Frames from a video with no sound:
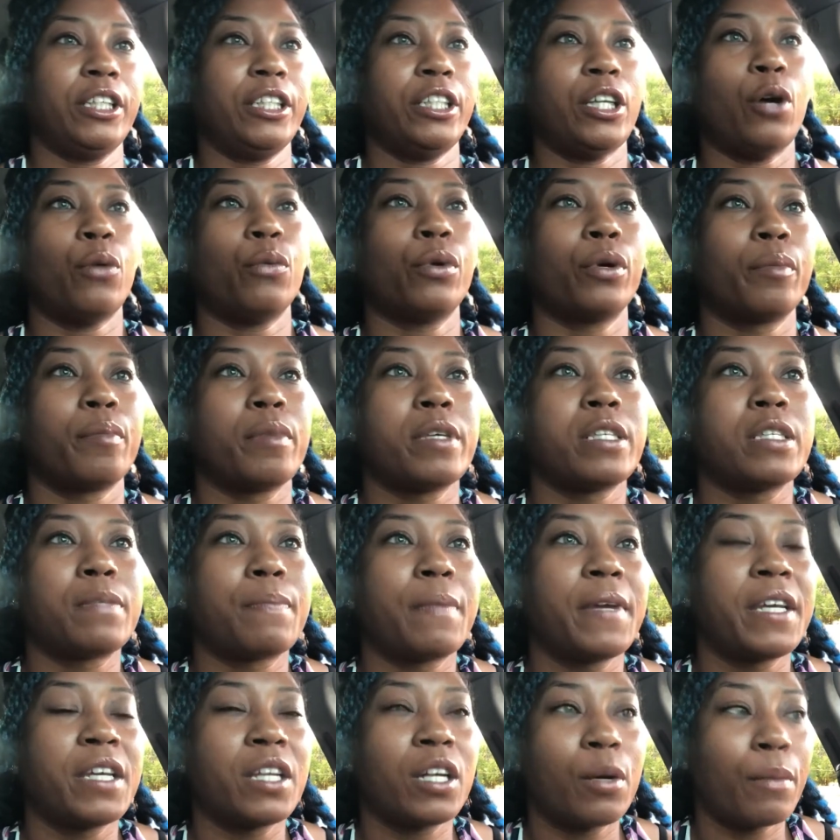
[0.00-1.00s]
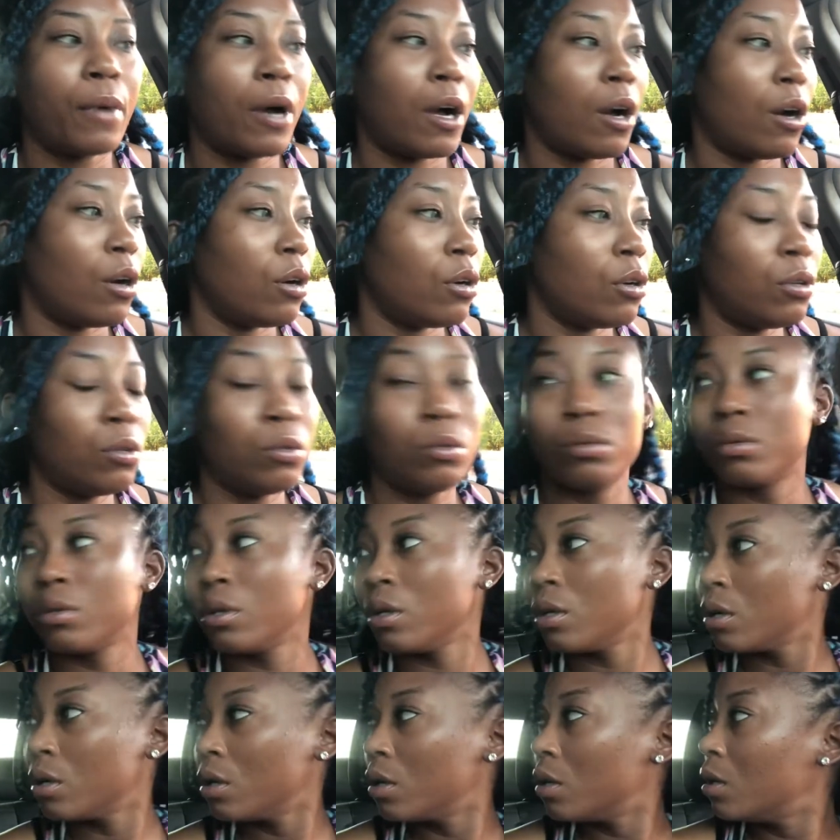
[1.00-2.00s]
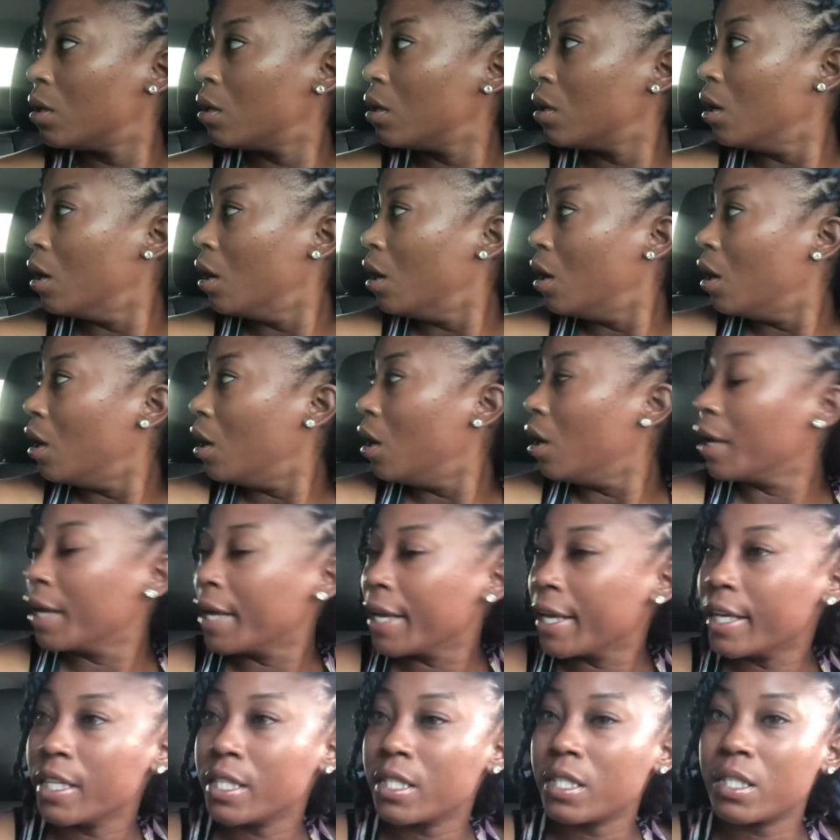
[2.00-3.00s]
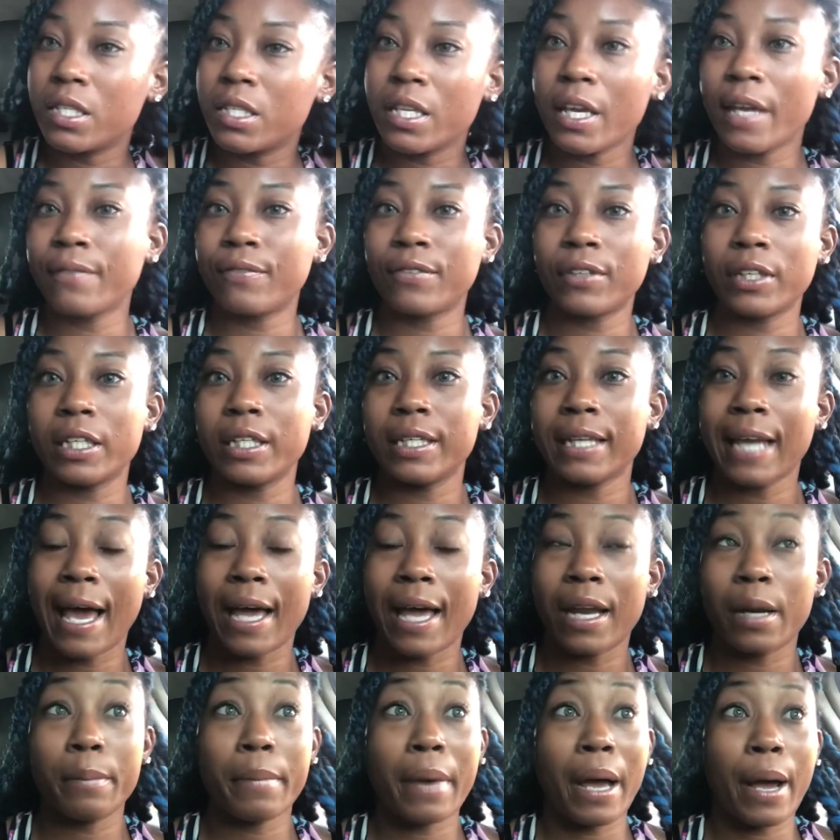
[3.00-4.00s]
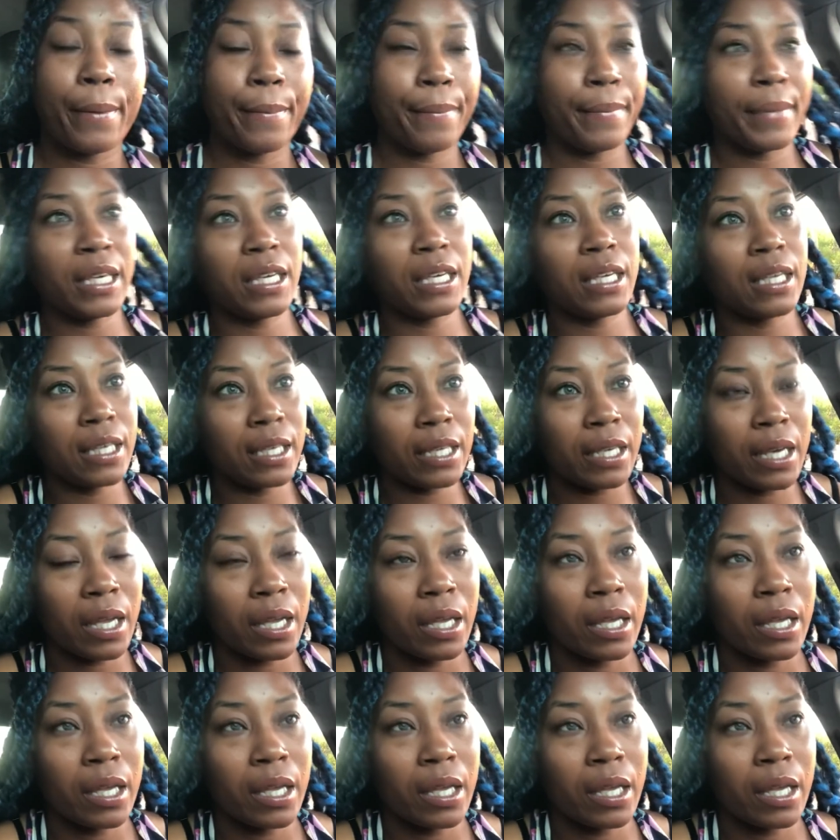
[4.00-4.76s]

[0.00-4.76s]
don't want to be speaking on my own. It is definitely not about me.